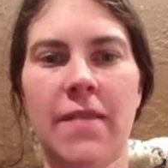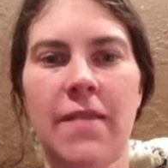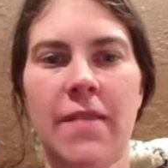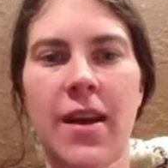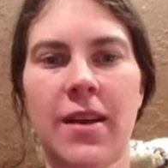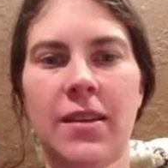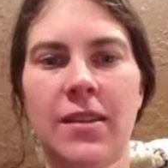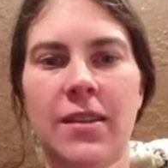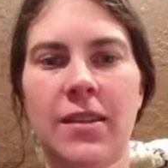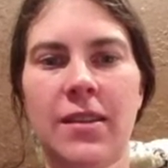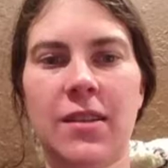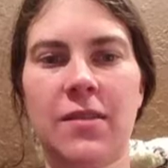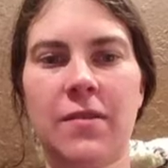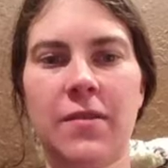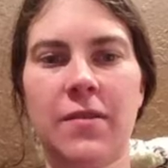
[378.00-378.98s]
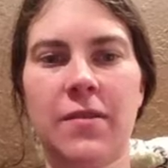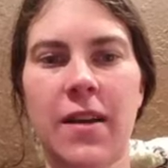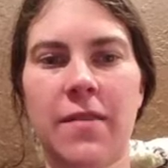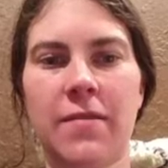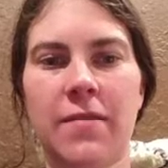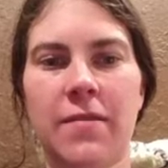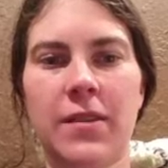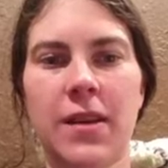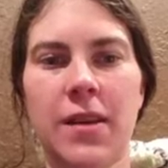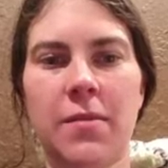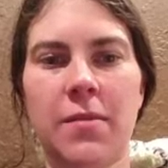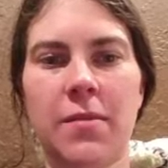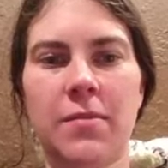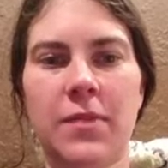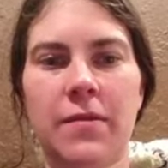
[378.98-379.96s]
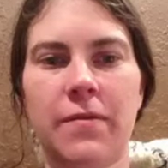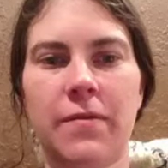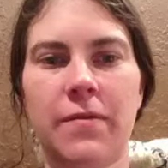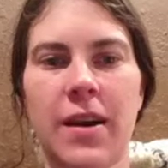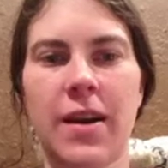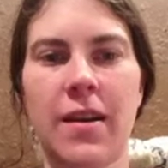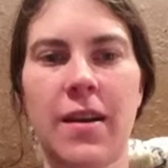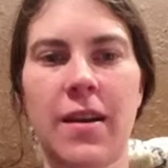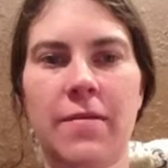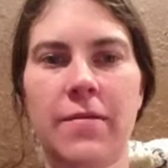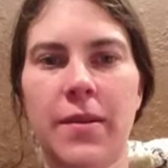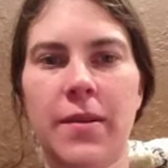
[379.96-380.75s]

5x is 5 times 5.